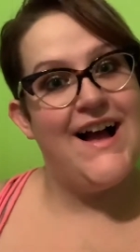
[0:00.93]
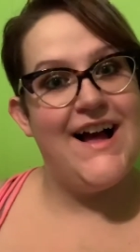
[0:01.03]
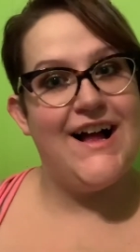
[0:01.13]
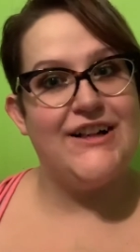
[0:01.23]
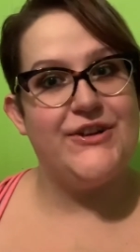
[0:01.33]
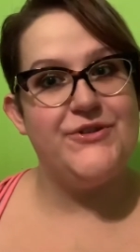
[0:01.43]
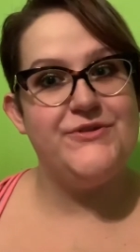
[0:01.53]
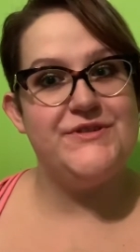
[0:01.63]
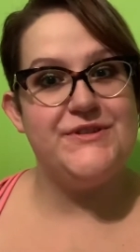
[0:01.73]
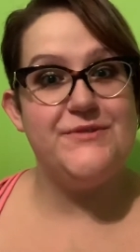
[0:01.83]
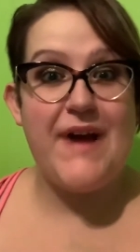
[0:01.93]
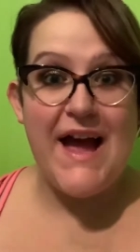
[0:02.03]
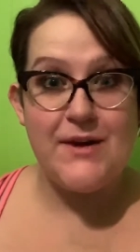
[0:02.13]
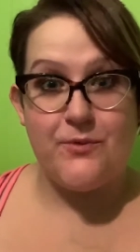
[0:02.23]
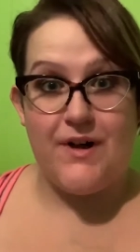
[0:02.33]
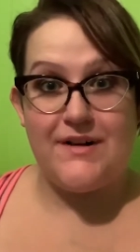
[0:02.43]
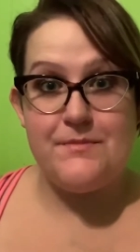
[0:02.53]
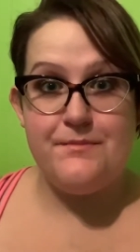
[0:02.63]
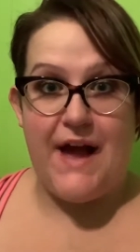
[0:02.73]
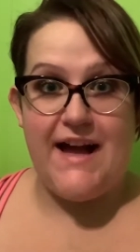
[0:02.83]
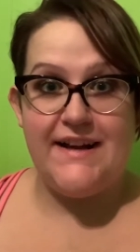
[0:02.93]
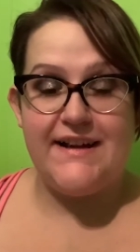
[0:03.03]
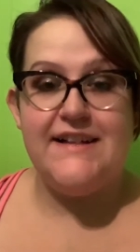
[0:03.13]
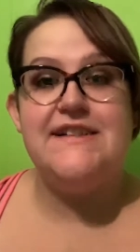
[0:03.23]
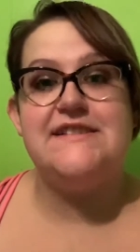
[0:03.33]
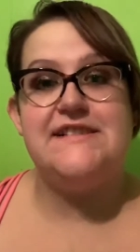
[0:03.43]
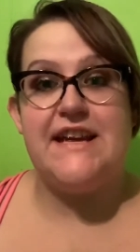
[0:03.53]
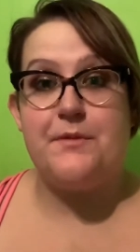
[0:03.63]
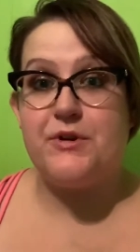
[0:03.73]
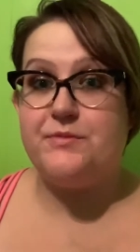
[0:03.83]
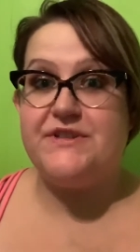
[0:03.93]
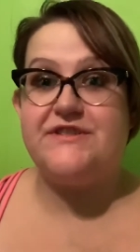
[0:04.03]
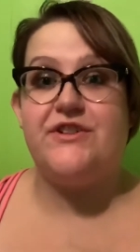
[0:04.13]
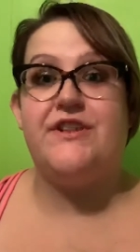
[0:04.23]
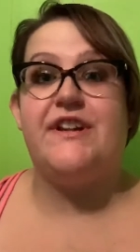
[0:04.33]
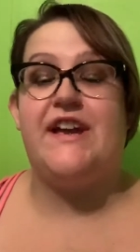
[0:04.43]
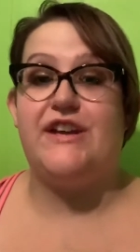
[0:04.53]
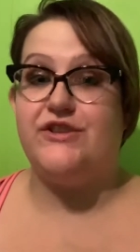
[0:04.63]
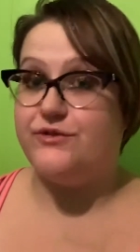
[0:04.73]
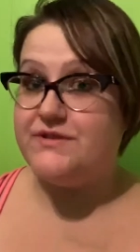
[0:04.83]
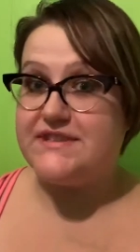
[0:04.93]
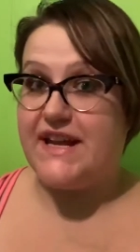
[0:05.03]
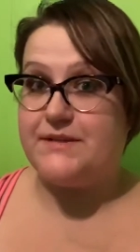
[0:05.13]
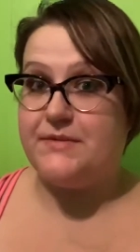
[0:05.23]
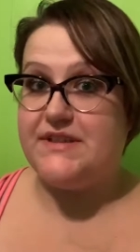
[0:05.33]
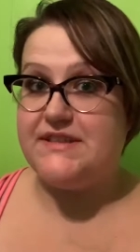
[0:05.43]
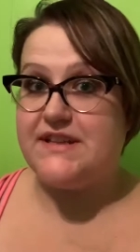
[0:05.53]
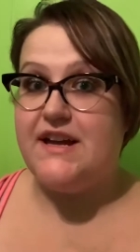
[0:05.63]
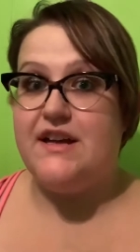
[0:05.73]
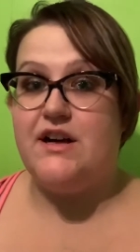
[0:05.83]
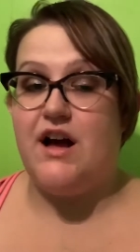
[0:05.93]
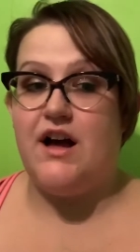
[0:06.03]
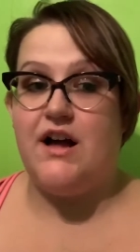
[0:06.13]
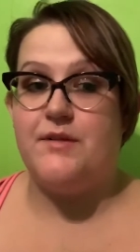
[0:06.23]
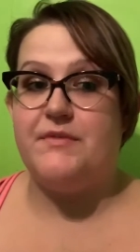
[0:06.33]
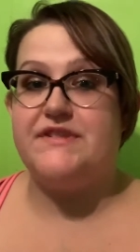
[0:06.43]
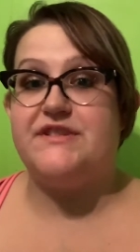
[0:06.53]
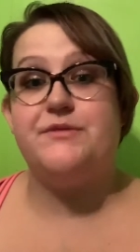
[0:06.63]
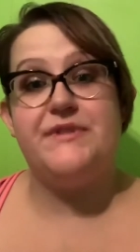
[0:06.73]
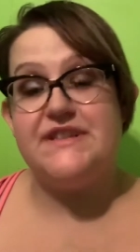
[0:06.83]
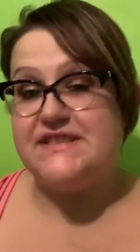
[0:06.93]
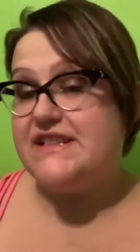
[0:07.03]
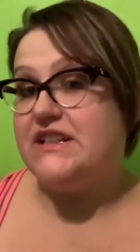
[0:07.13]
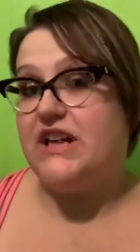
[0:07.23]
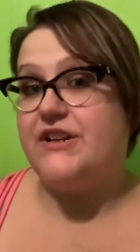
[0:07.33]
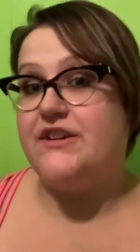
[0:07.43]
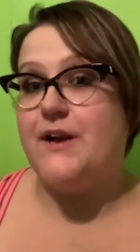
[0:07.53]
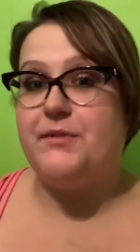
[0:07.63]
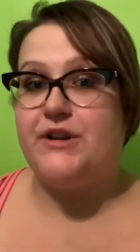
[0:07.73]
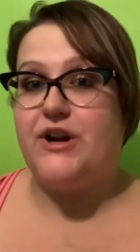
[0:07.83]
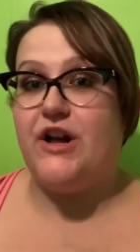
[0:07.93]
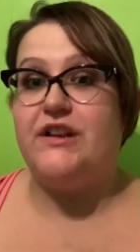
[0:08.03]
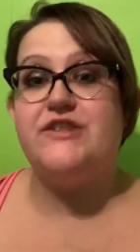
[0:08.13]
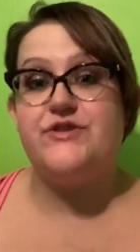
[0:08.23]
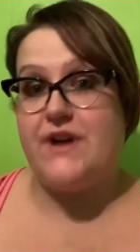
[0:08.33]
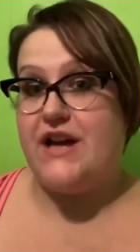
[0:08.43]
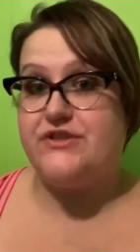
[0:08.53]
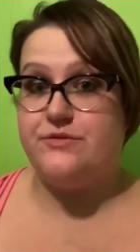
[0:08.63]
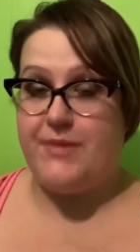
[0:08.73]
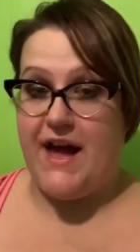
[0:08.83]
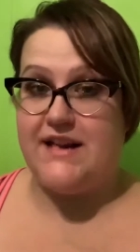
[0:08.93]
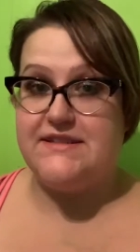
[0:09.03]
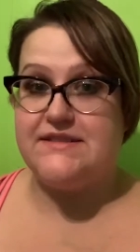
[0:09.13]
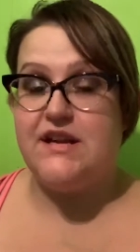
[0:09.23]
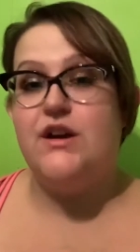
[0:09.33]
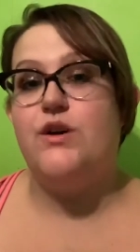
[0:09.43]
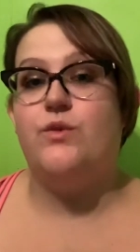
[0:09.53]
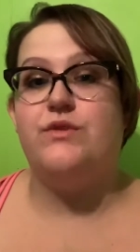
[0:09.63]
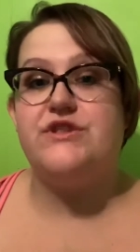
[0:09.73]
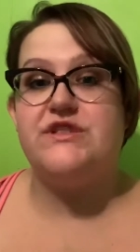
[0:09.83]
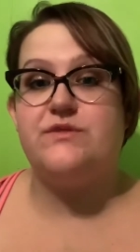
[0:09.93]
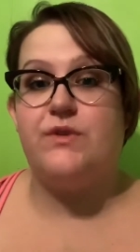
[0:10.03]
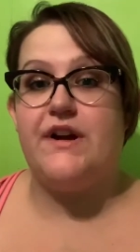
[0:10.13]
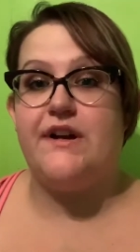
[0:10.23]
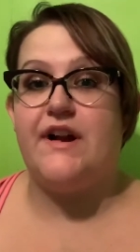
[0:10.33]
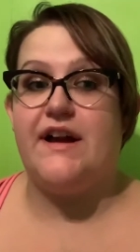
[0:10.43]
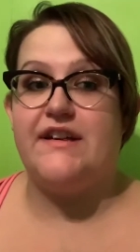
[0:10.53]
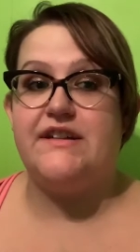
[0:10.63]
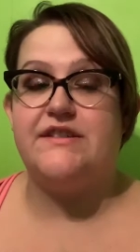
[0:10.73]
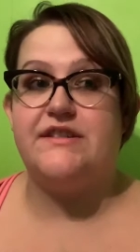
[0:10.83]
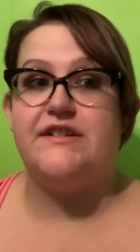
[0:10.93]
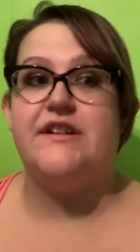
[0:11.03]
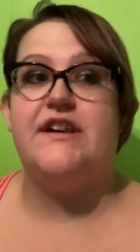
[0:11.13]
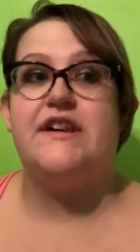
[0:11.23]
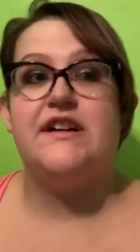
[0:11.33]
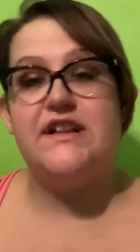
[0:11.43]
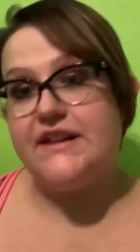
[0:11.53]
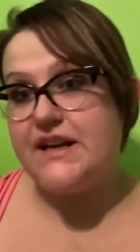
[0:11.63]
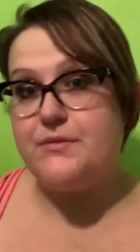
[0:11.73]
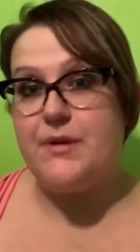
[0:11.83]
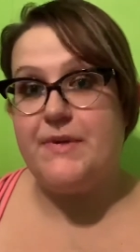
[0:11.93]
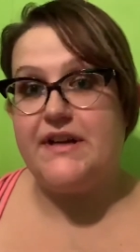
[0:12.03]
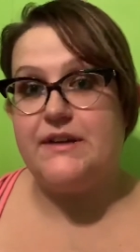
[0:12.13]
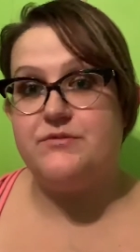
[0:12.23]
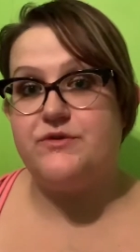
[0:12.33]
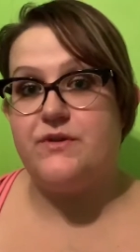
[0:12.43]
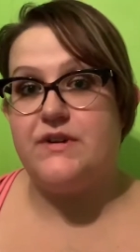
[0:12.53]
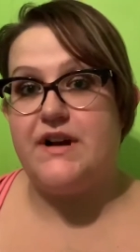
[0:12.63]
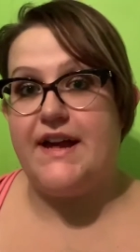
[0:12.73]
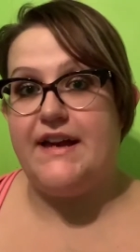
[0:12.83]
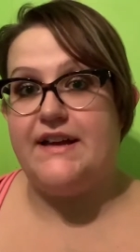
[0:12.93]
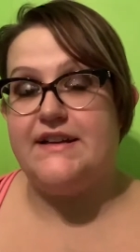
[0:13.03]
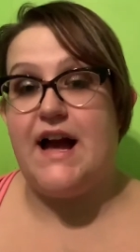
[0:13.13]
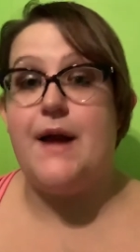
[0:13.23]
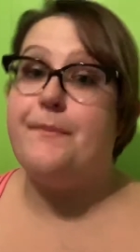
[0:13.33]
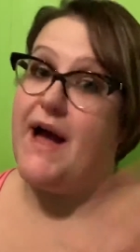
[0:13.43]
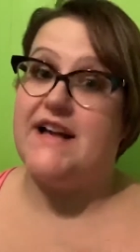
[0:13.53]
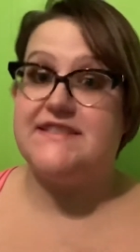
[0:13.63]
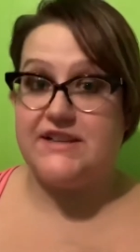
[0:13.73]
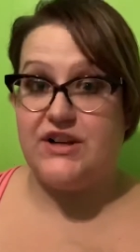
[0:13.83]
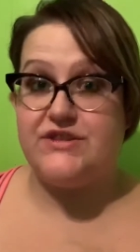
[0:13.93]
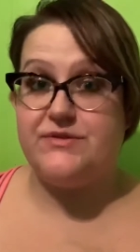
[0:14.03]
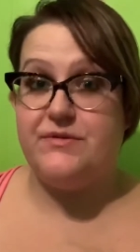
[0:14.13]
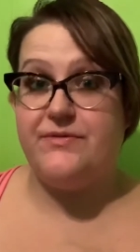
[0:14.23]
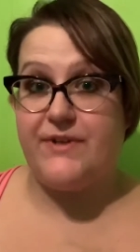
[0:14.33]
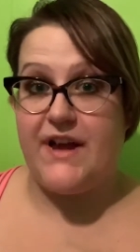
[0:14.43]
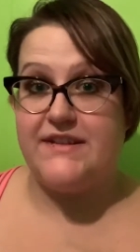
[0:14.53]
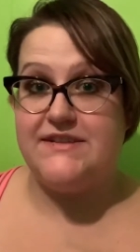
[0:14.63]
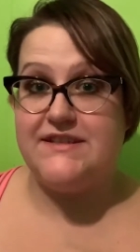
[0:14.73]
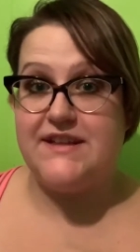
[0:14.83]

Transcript: Hello YouTube and welcome back. Today I'm going to be starting a new segment. It's going to be a declutter. I'm going to call it Trash or Pass, which is where I either clean out my makeup drawer and I pass it on to a friend,